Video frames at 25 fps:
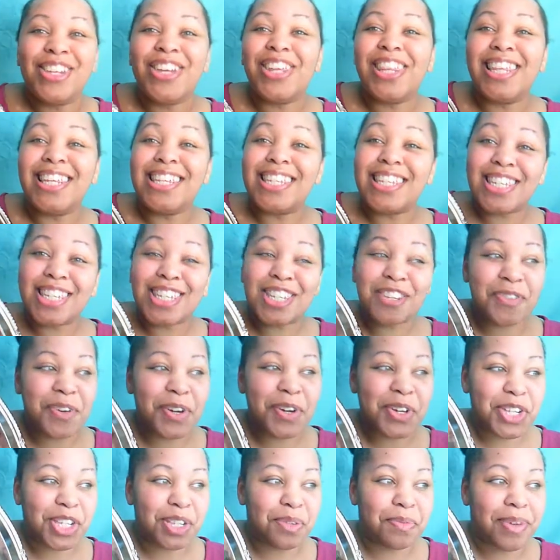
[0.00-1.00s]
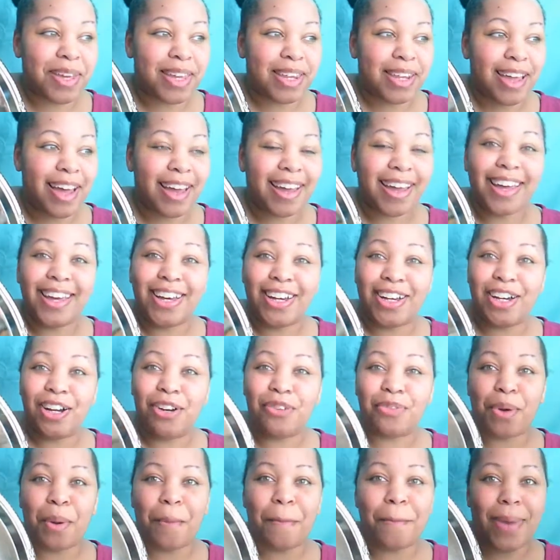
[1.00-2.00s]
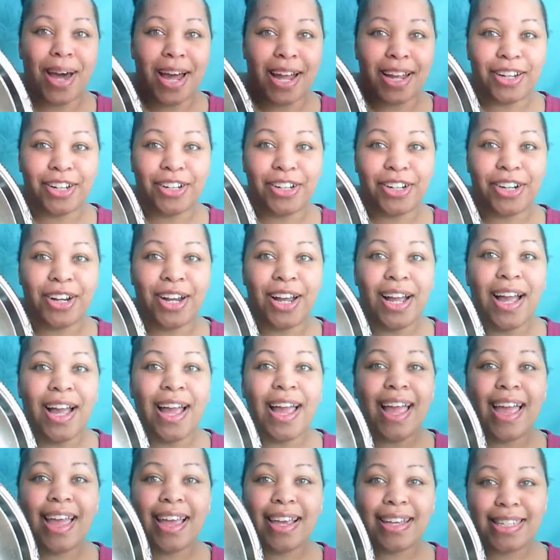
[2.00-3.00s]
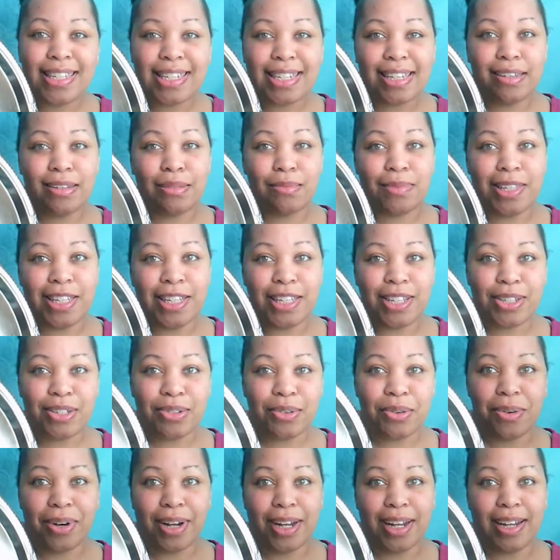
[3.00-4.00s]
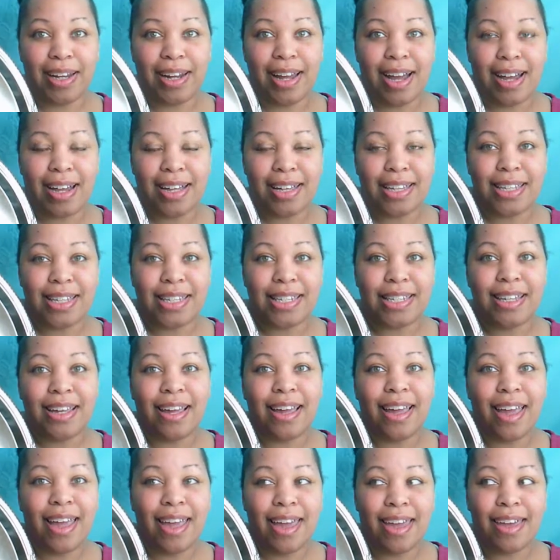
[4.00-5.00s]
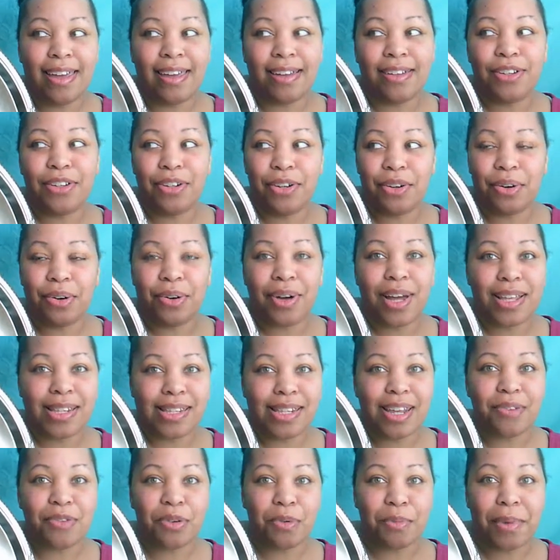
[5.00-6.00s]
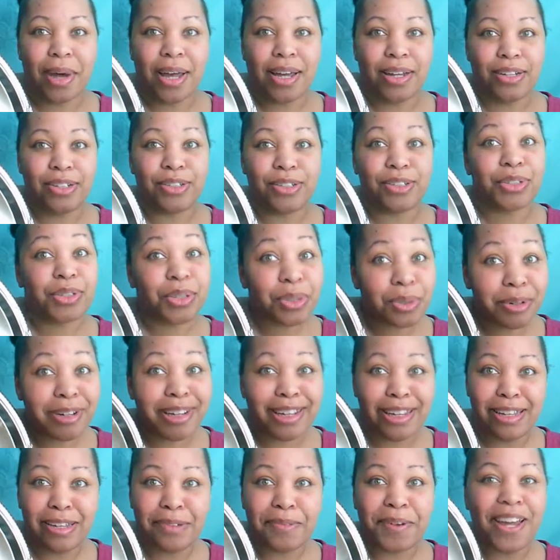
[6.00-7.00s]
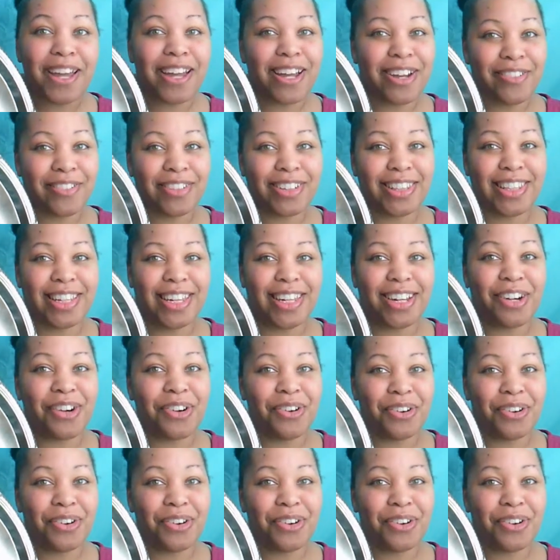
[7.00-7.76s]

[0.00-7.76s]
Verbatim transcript: So this is supposed to be like a good reminder and to keep things organized, and, you know, as that reminder to keep everything